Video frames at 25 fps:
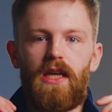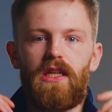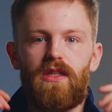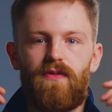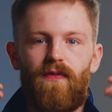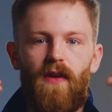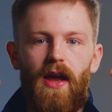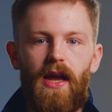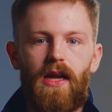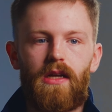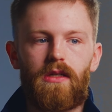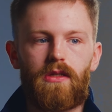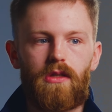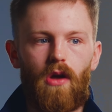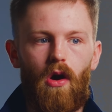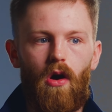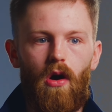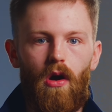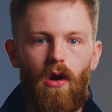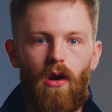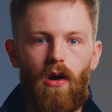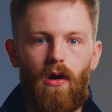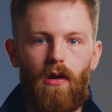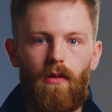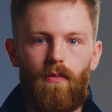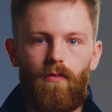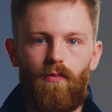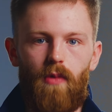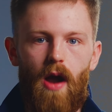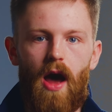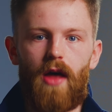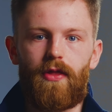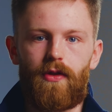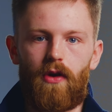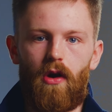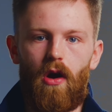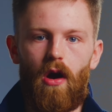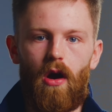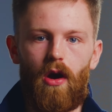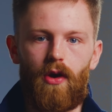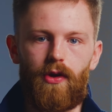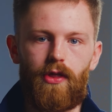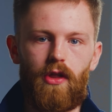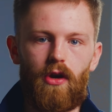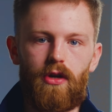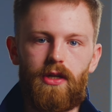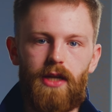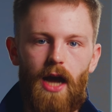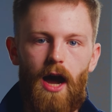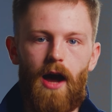these things are rather
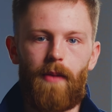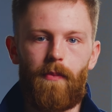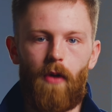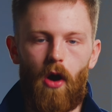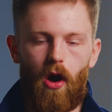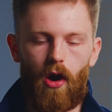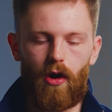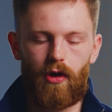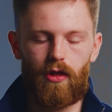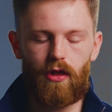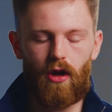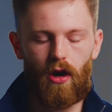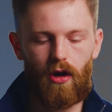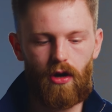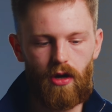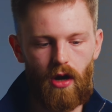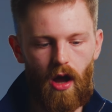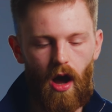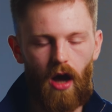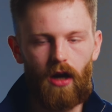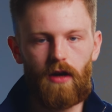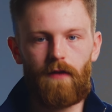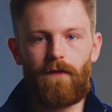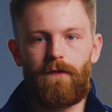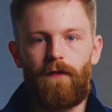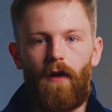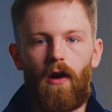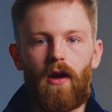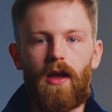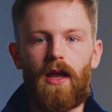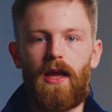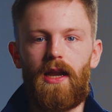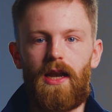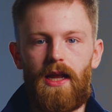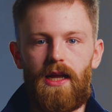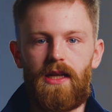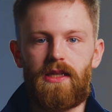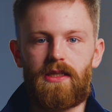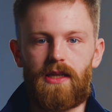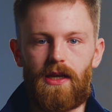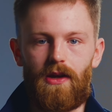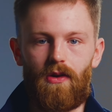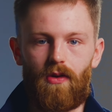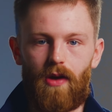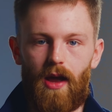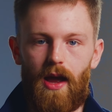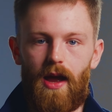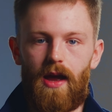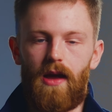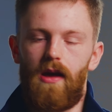hard. They're damn hard. They're not fucking easy,
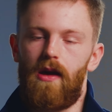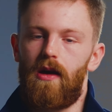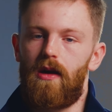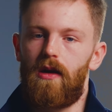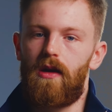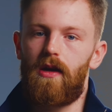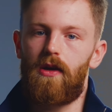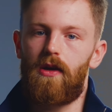okay?